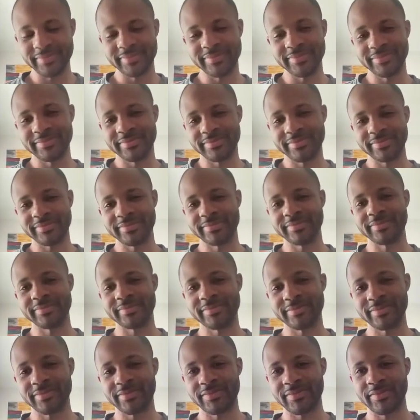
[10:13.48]

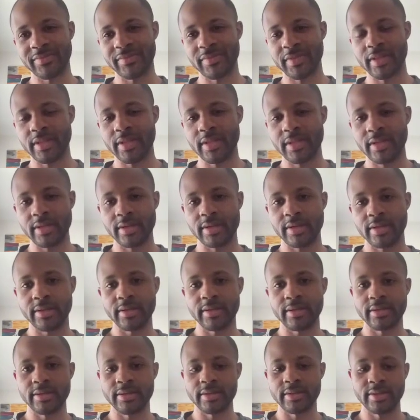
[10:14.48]

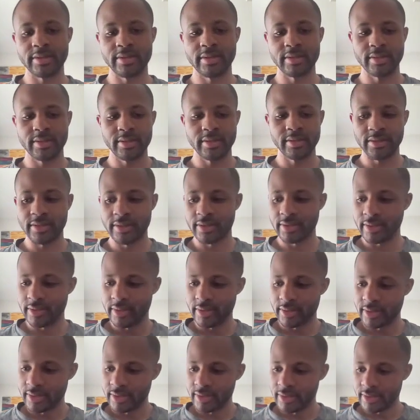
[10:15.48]

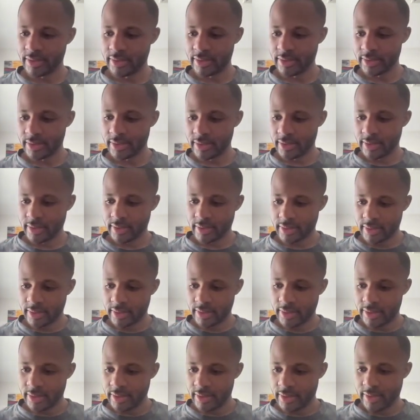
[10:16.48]

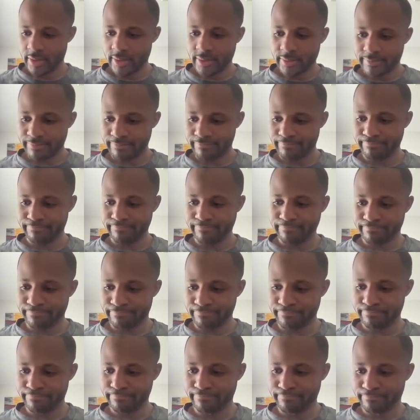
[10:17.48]

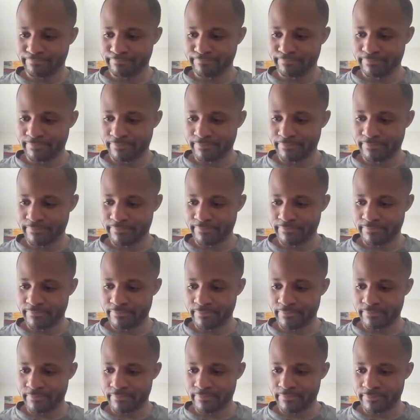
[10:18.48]

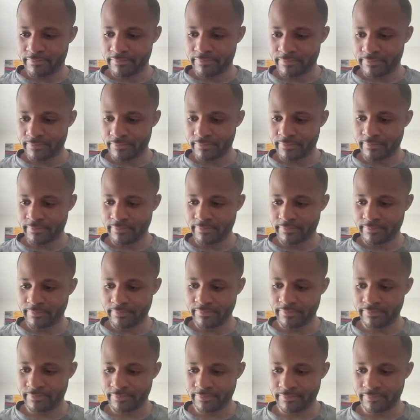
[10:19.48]

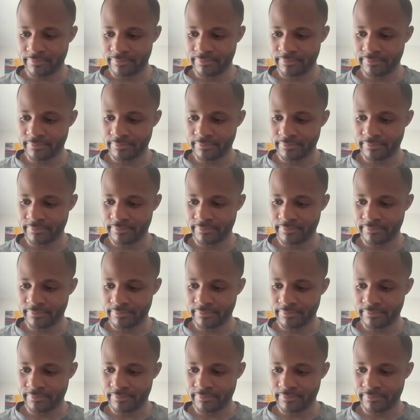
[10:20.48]
(not speaking)